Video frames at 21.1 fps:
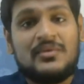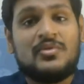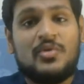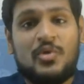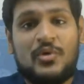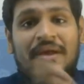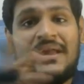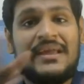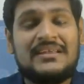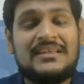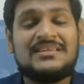
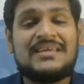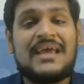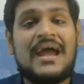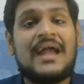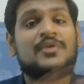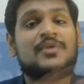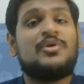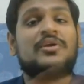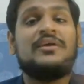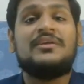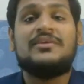Okay, in
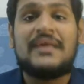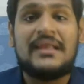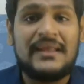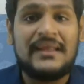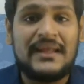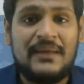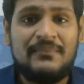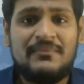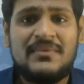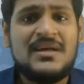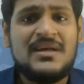chat or in
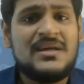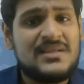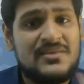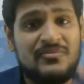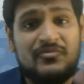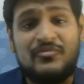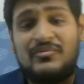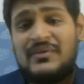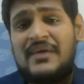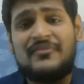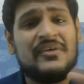Telegram.
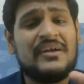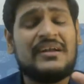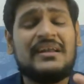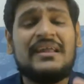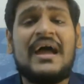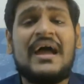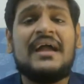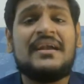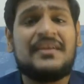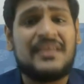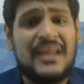
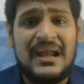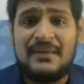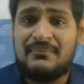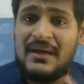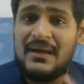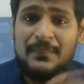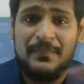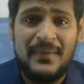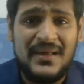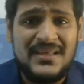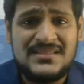Definitely I try
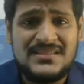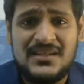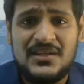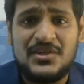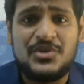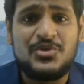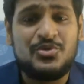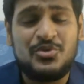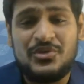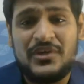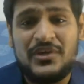my best
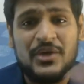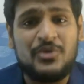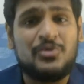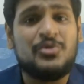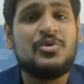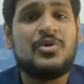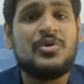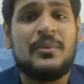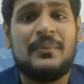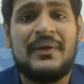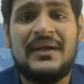to give
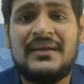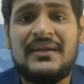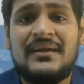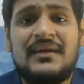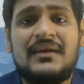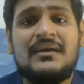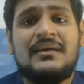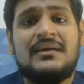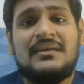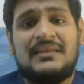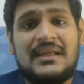you comment
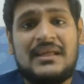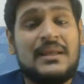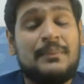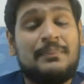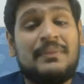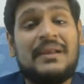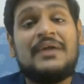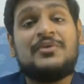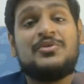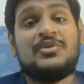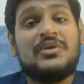the
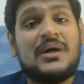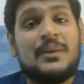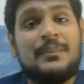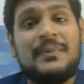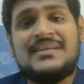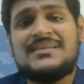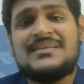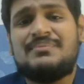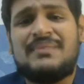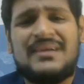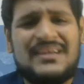reply to the
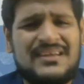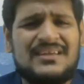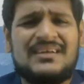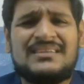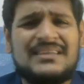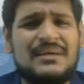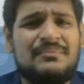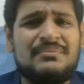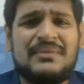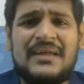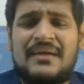comments but uh,
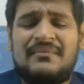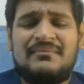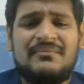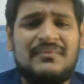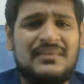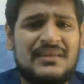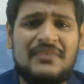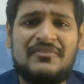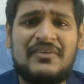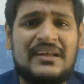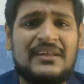sometime
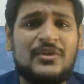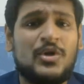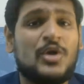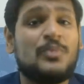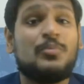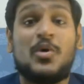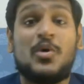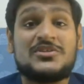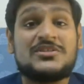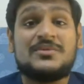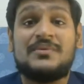definitely not
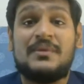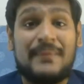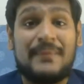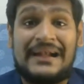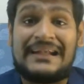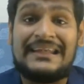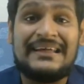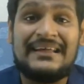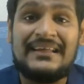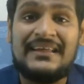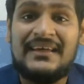possible
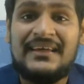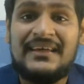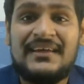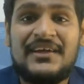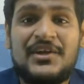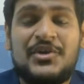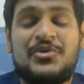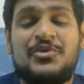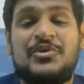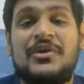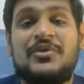practically
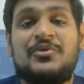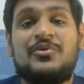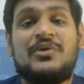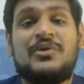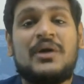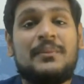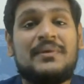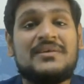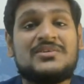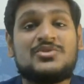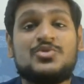to give
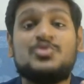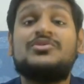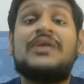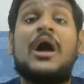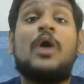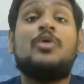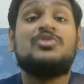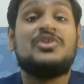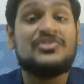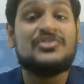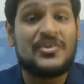comments to
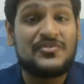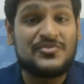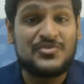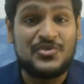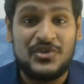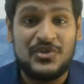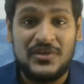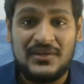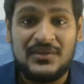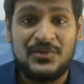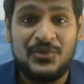thousands of
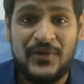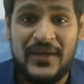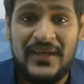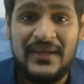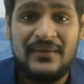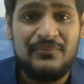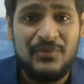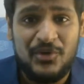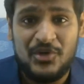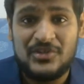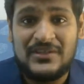students okay
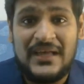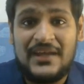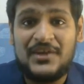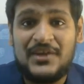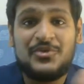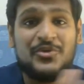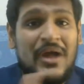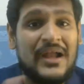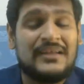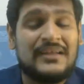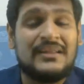because i need
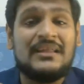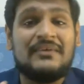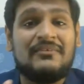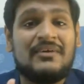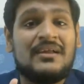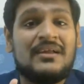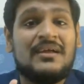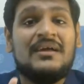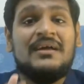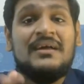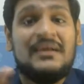to handle
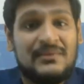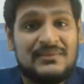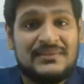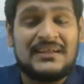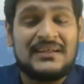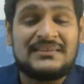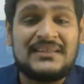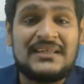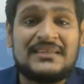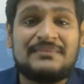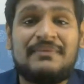our
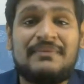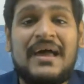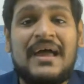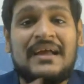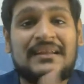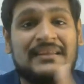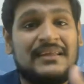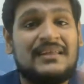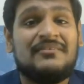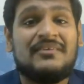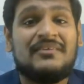success
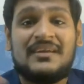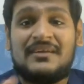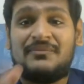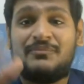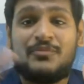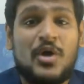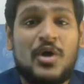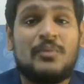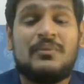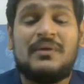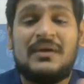pack then our
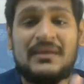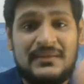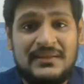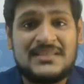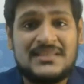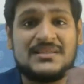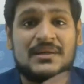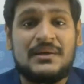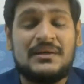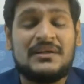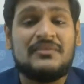problem uh,
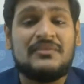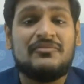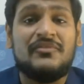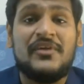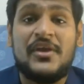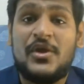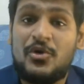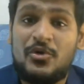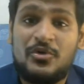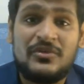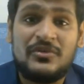this our uh,
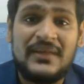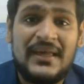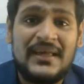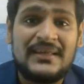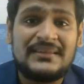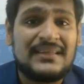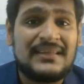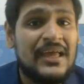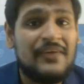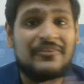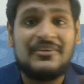video
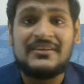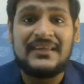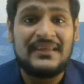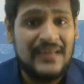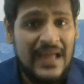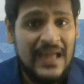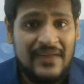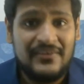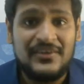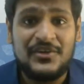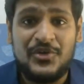things everything
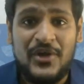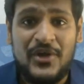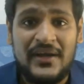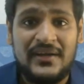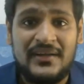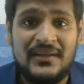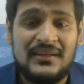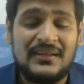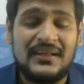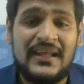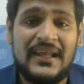i need to
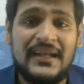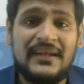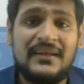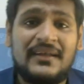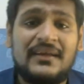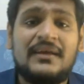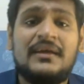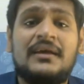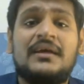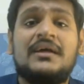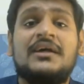handle correct
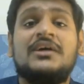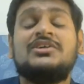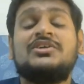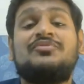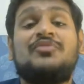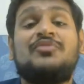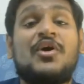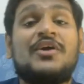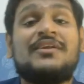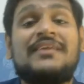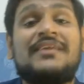so
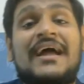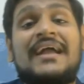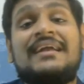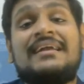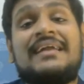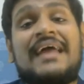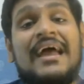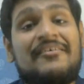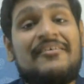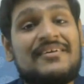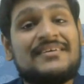for that
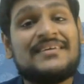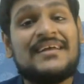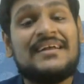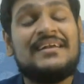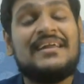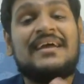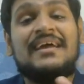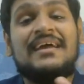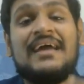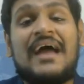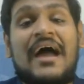every
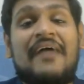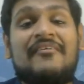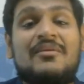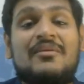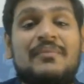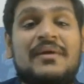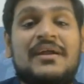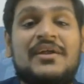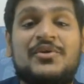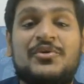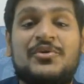sunday i will
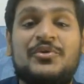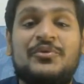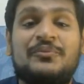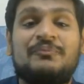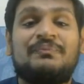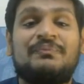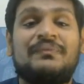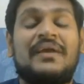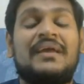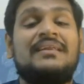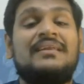meet you
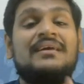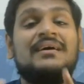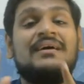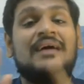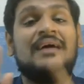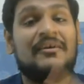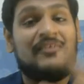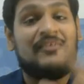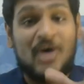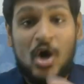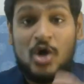in the
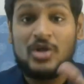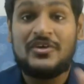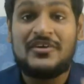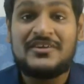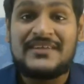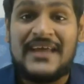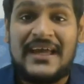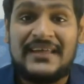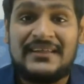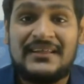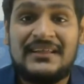our, on our
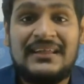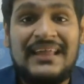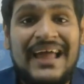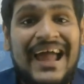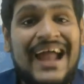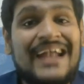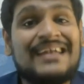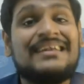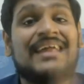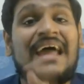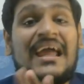channel
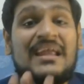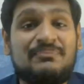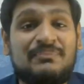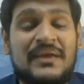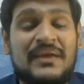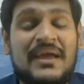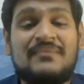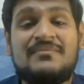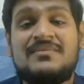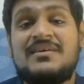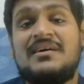at 9
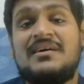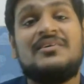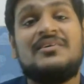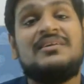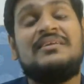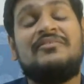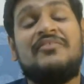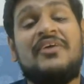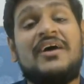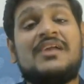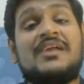p.m
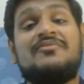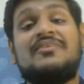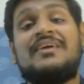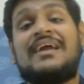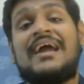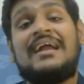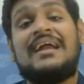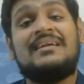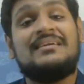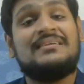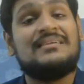where we
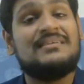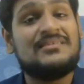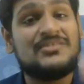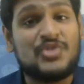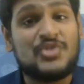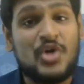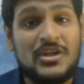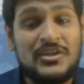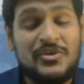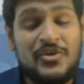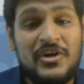can
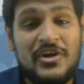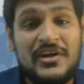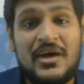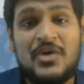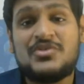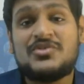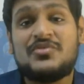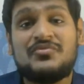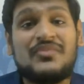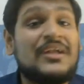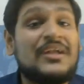solve your
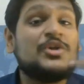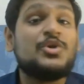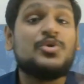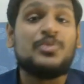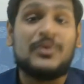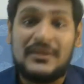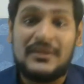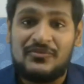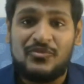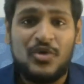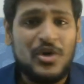doubts one to
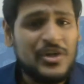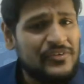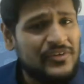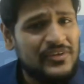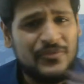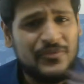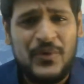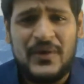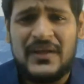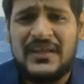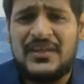one whatever
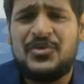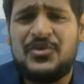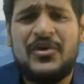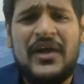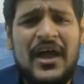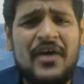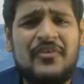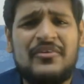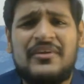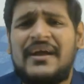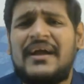query you
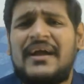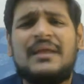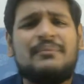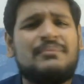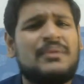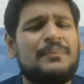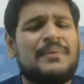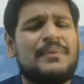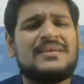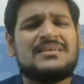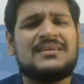have regarding
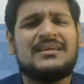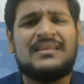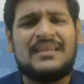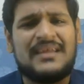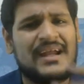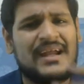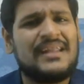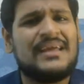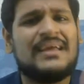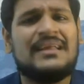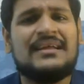preparation
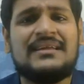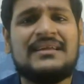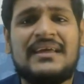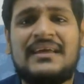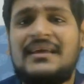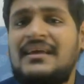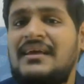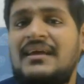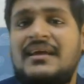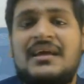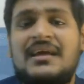regarding
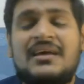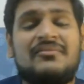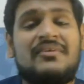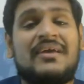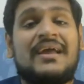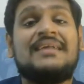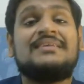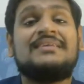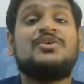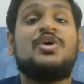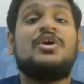anything we
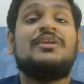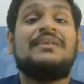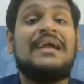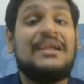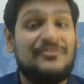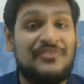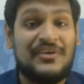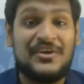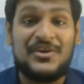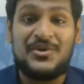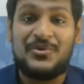can solve
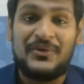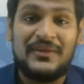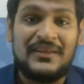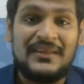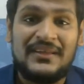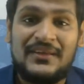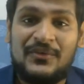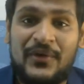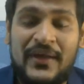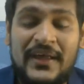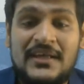that one to one
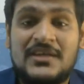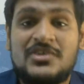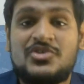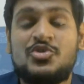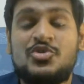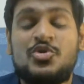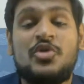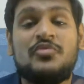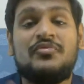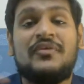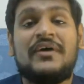okay so
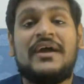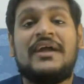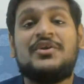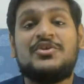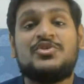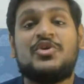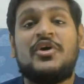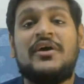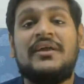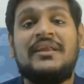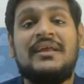don't forget to
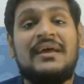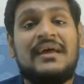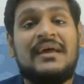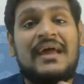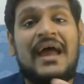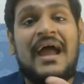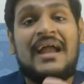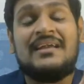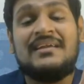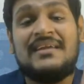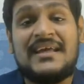join
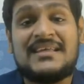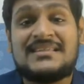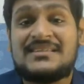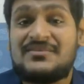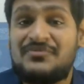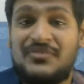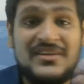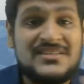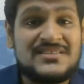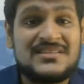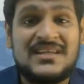and yes
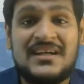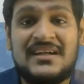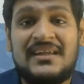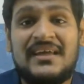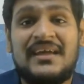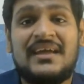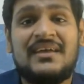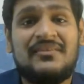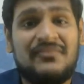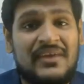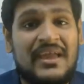first
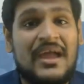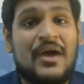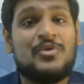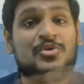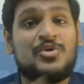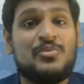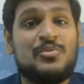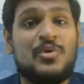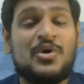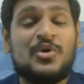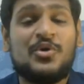sunday we have
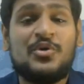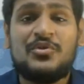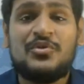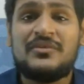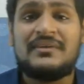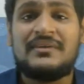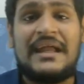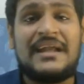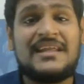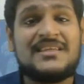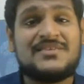tomorrow
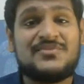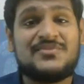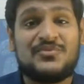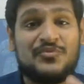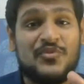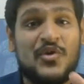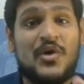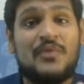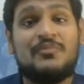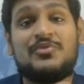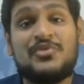that is
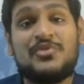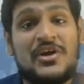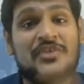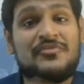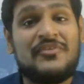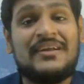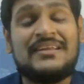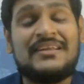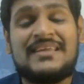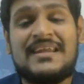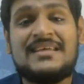from 2 and
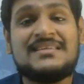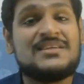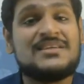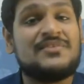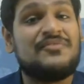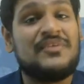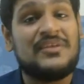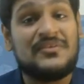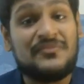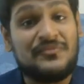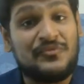23 so
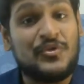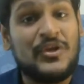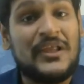with full